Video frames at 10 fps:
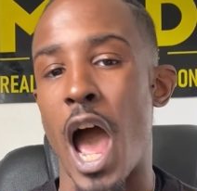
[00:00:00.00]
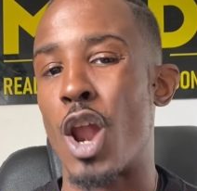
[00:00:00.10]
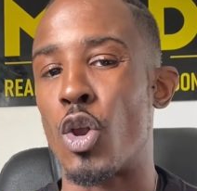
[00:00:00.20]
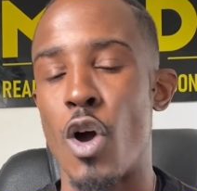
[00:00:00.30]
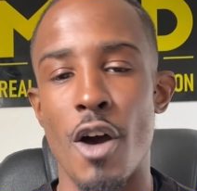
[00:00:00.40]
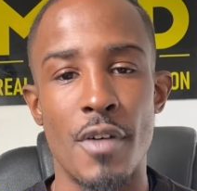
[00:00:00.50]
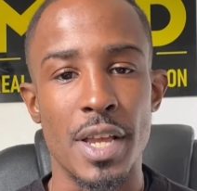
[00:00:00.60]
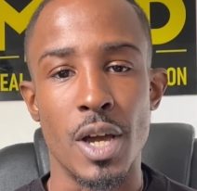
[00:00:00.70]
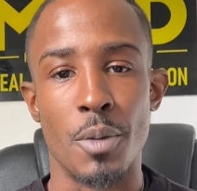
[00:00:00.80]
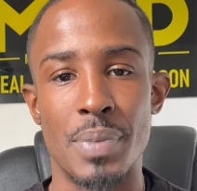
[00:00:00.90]
a lot of our
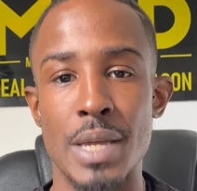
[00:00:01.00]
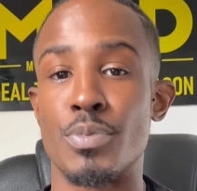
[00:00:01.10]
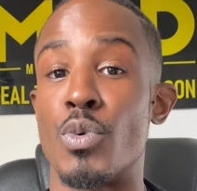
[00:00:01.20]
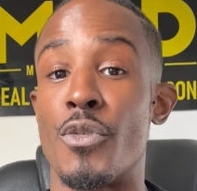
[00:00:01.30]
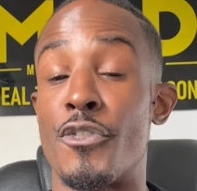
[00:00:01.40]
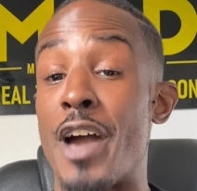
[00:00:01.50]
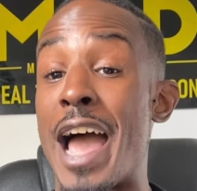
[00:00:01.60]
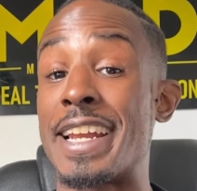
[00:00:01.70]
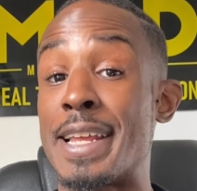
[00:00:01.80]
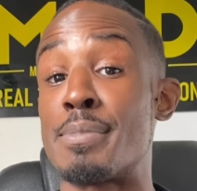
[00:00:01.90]
young people will
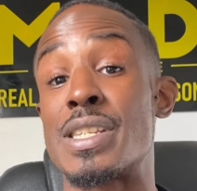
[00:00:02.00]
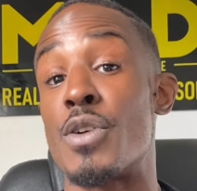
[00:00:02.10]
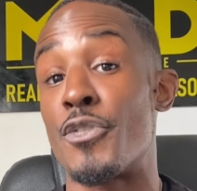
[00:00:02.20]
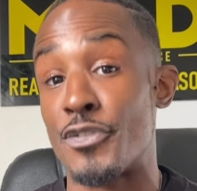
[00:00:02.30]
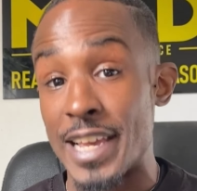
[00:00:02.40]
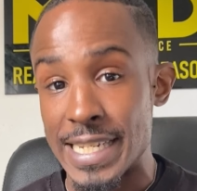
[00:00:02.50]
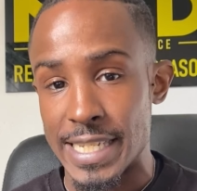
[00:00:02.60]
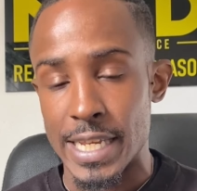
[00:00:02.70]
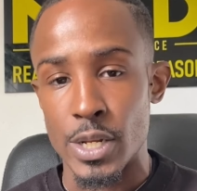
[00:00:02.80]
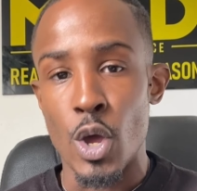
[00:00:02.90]
find themselves
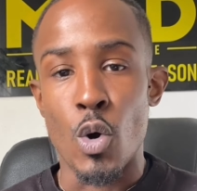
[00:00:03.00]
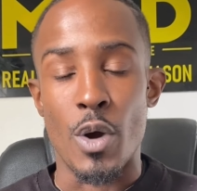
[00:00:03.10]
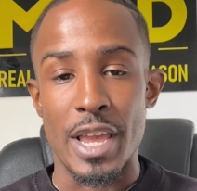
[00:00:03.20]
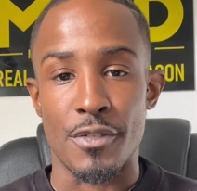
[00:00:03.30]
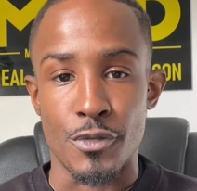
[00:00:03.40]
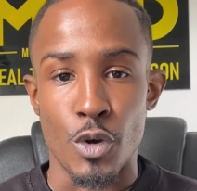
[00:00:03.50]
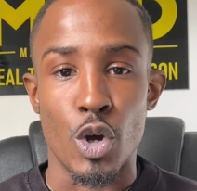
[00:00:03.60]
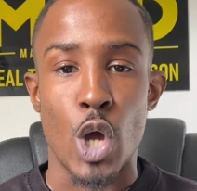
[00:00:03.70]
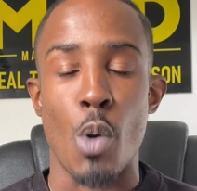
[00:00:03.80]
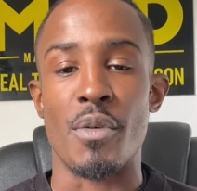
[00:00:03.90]
facing or if not
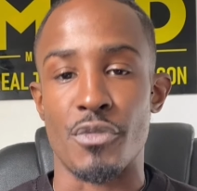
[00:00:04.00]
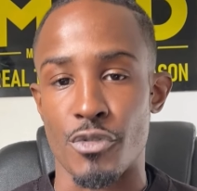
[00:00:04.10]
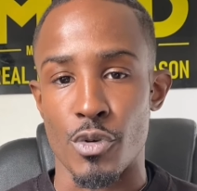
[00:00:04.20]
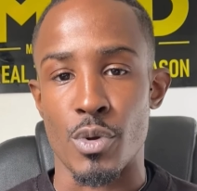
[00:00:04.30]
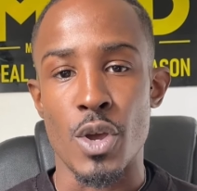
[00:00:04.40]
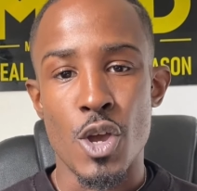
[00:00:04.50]
going through.